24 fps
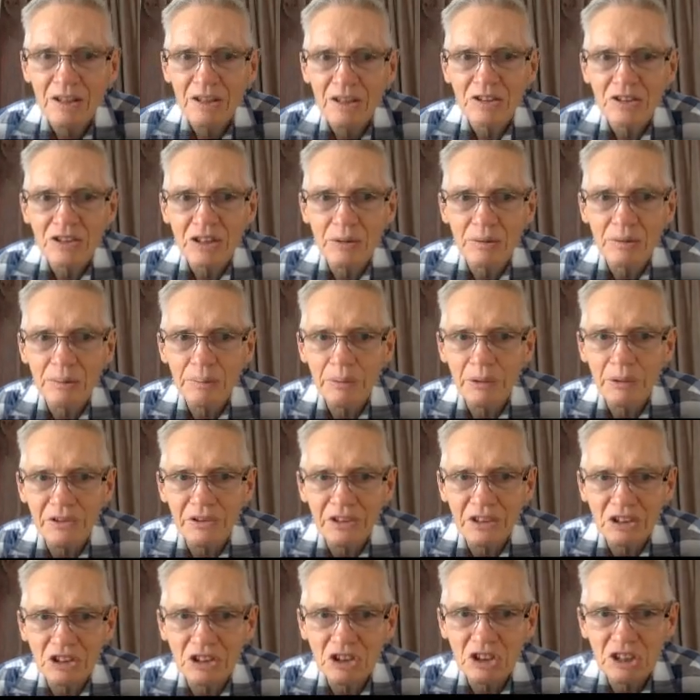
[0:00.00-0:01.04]
So we put
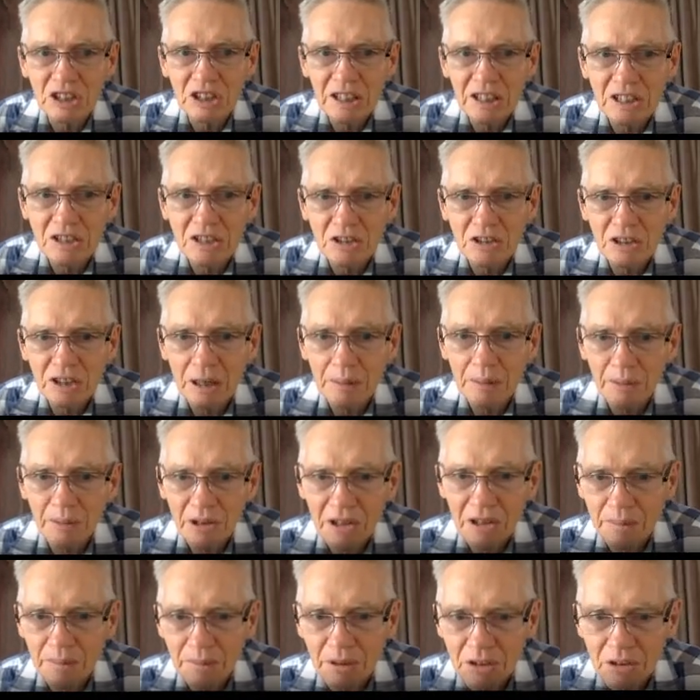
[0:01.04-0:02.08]
the chairs on our
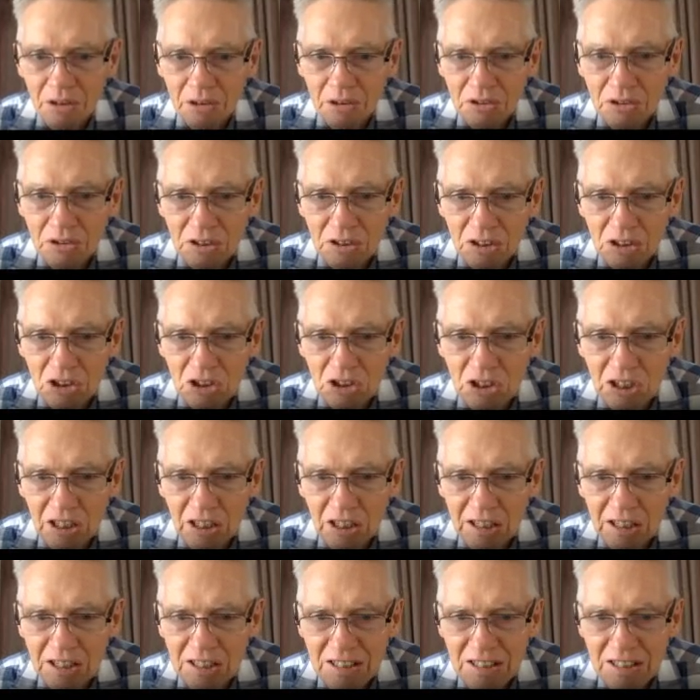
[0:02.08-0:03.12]
bottom because the
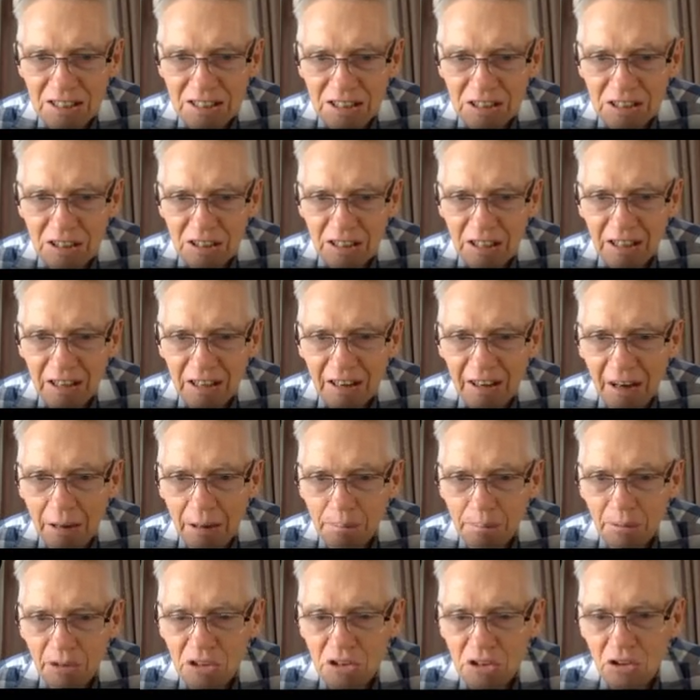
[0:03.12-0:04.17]
chairs is the
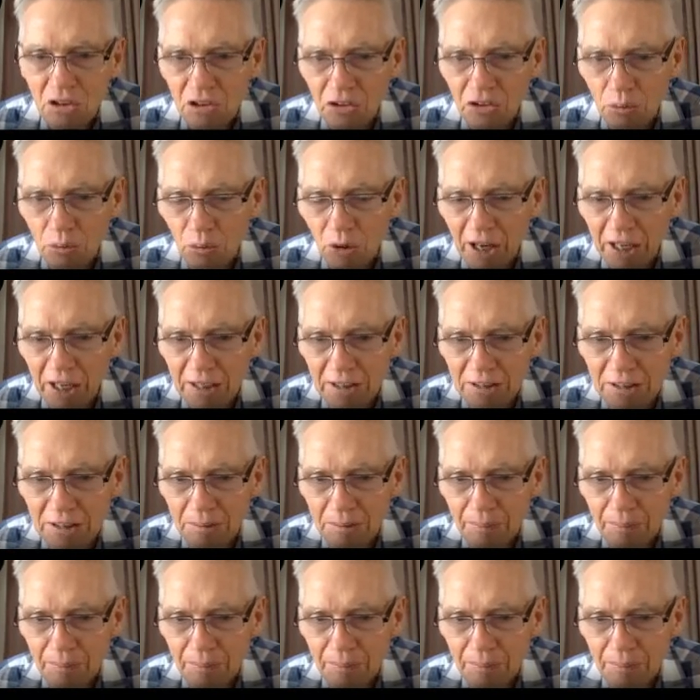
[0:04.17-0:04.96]
number, not the weight.